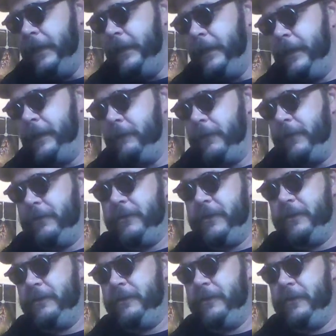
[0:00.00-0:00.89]
And the
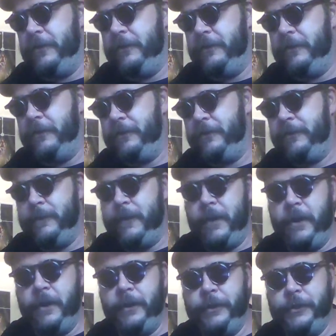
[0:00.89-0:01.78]
Resistance is
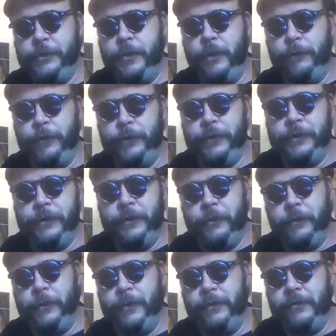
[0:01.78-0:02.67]
small and shriveled, and
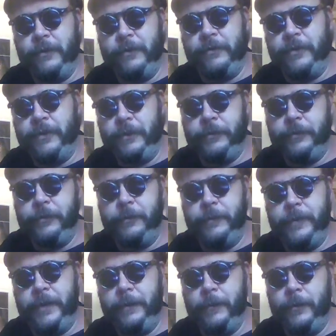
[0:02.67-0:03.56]
no one is listening to
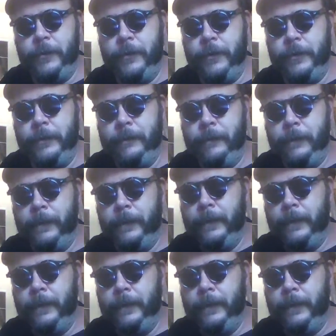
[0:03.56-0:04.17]
them anymore.